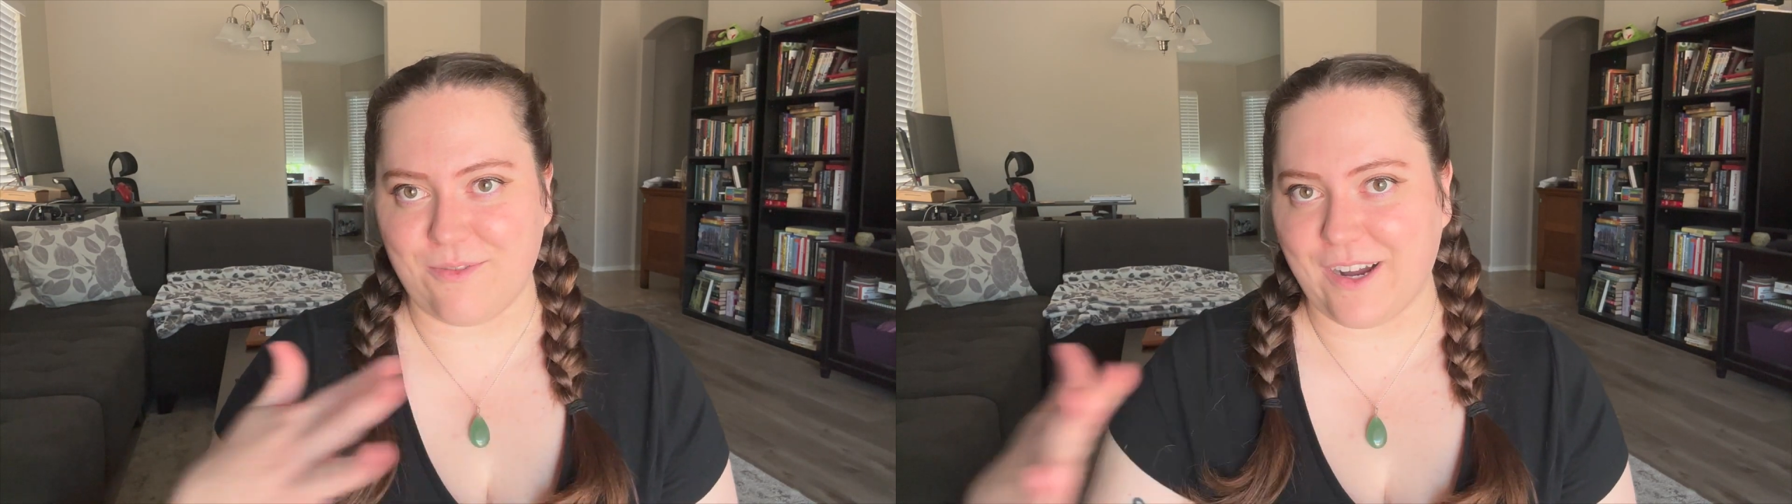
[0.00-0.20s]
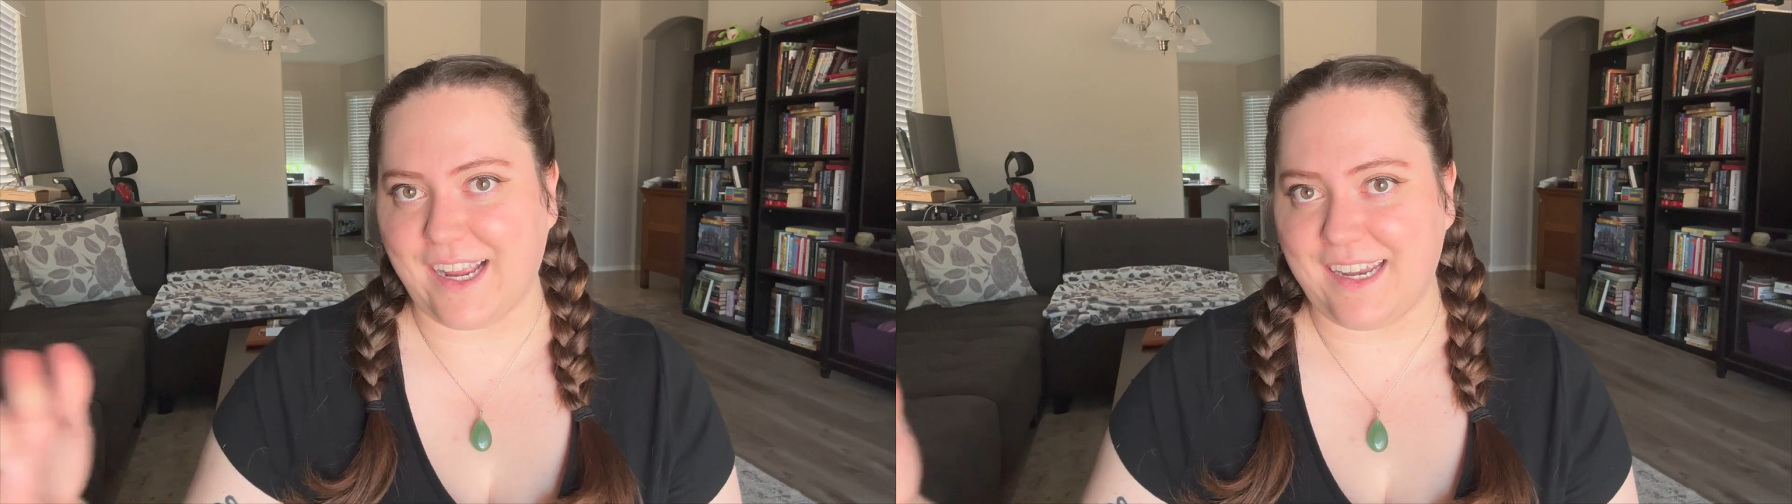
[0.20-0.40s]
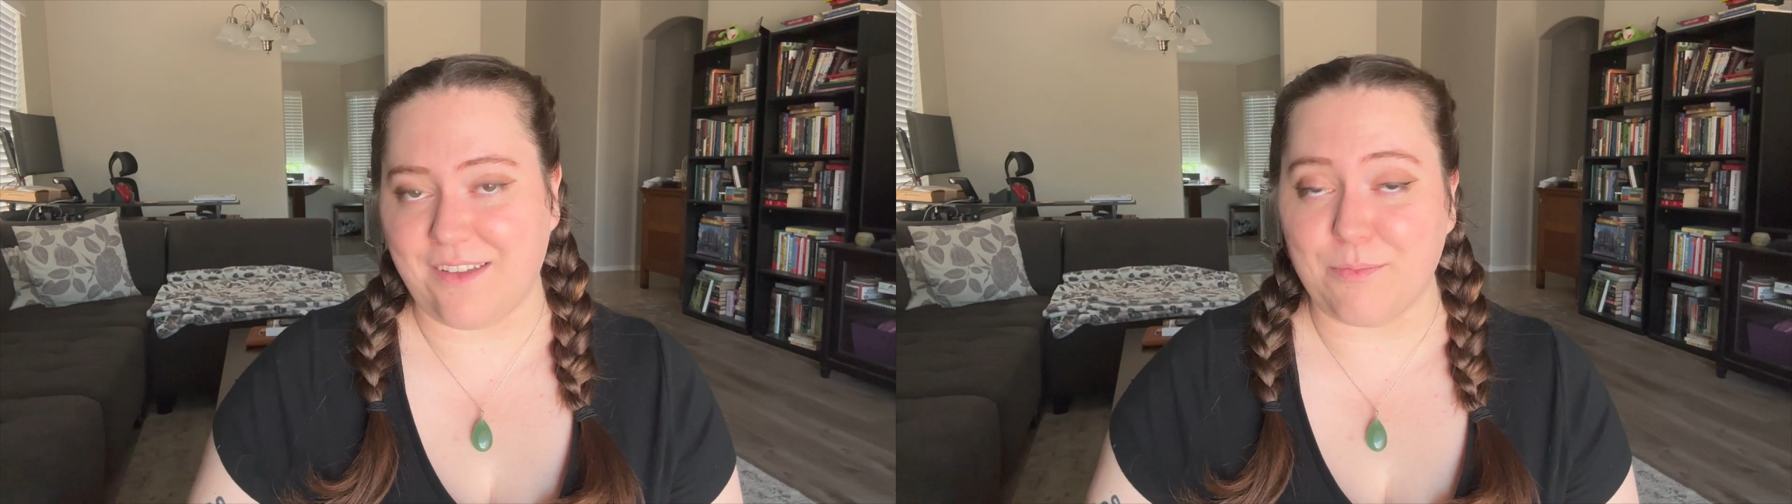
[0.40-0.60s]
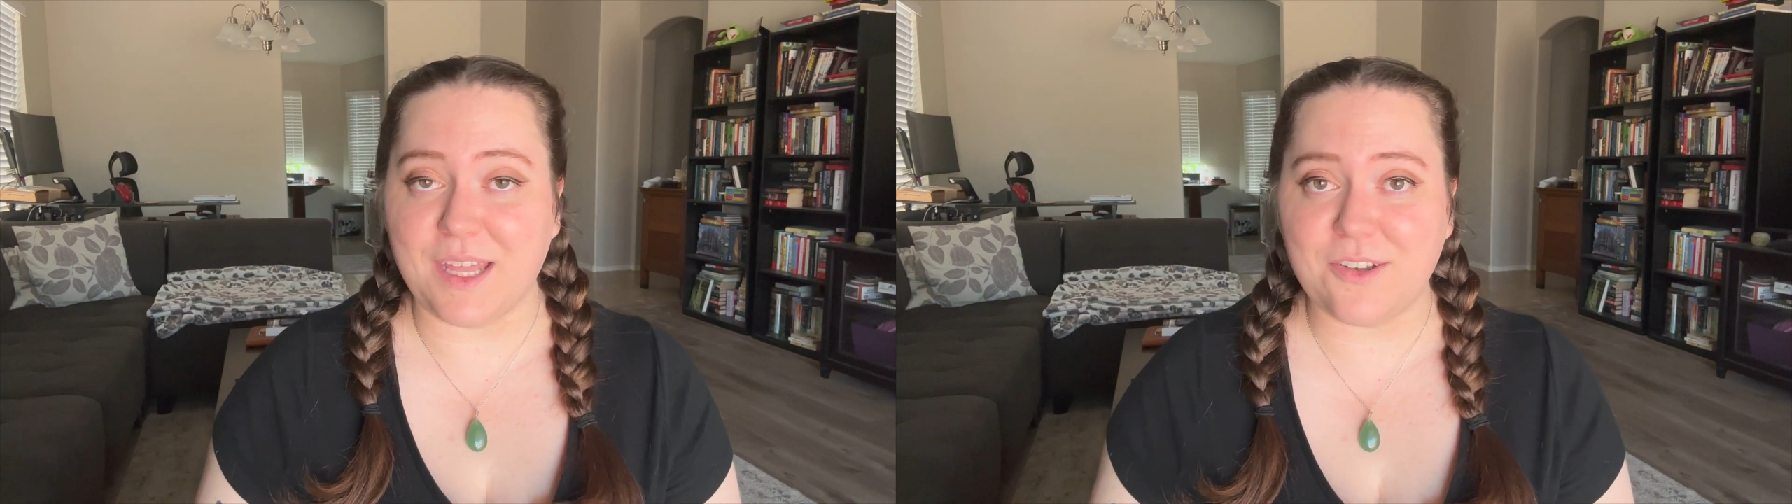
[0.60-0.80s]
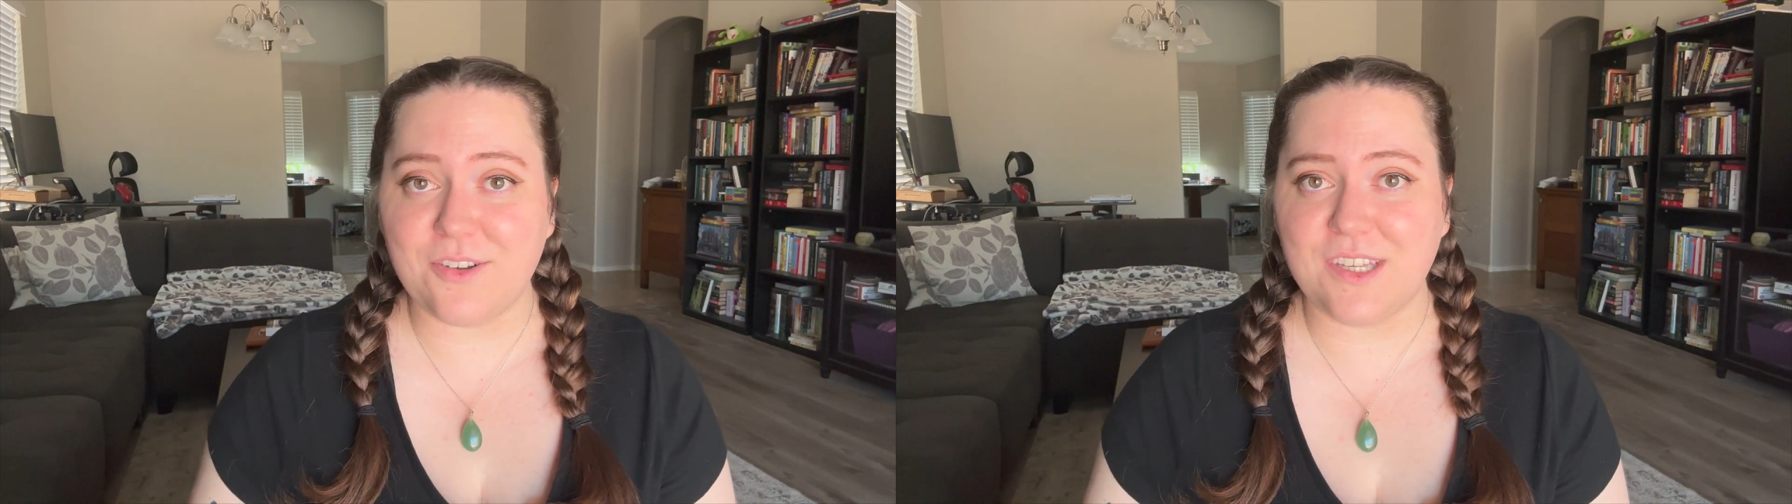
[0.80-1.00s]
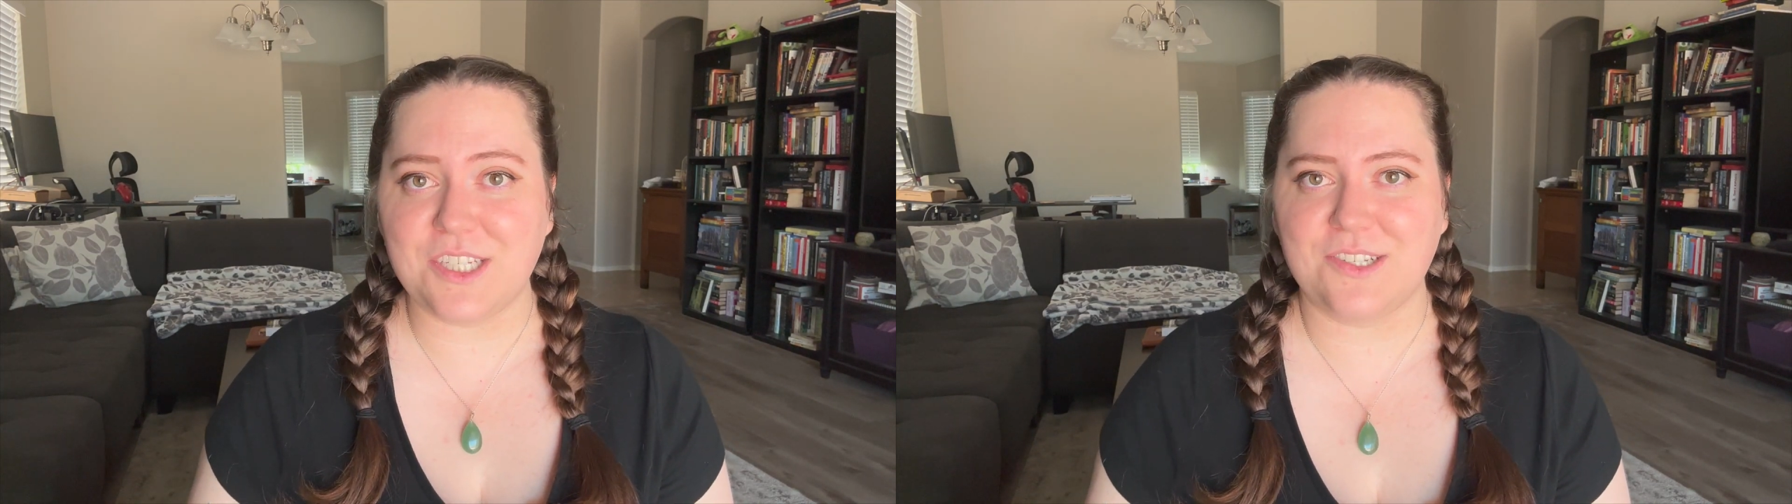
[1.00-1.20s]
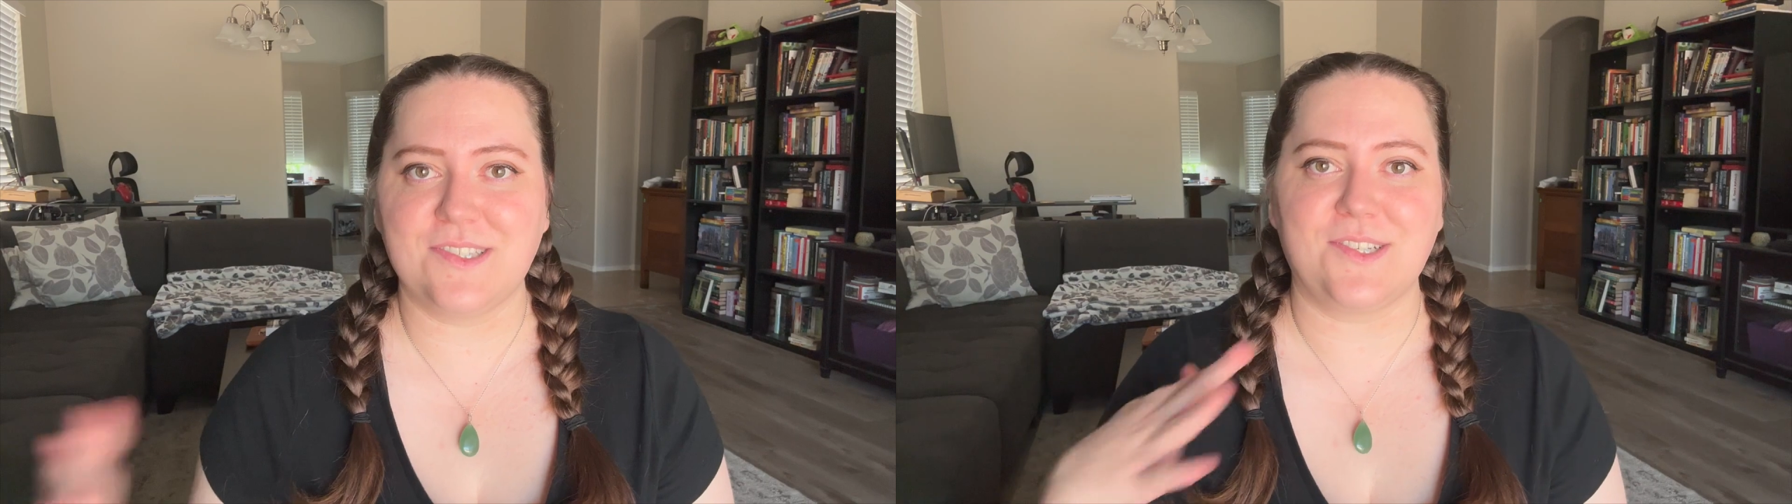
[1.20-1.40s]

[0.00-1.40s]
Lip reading: variety of medical issues,